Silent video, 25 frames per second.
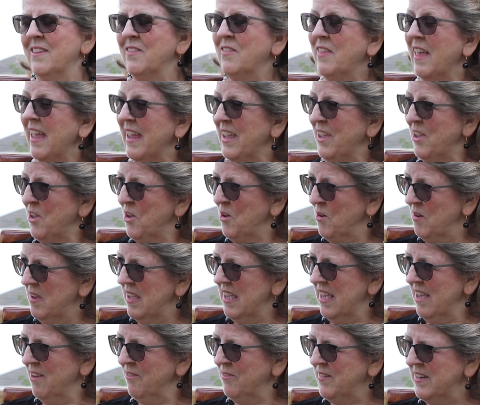Thank you,
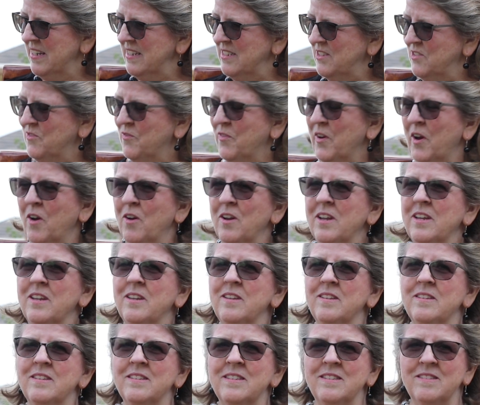Gift. It's
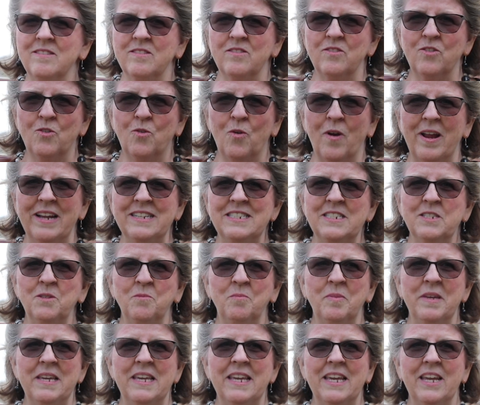very great to
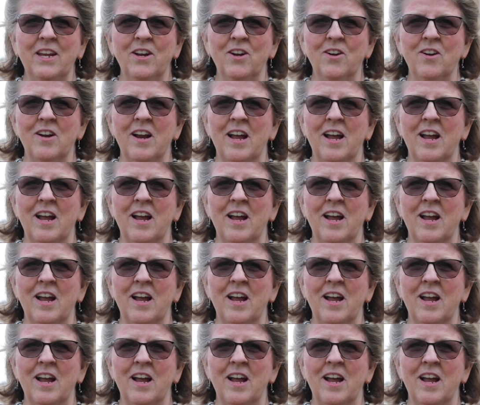be here.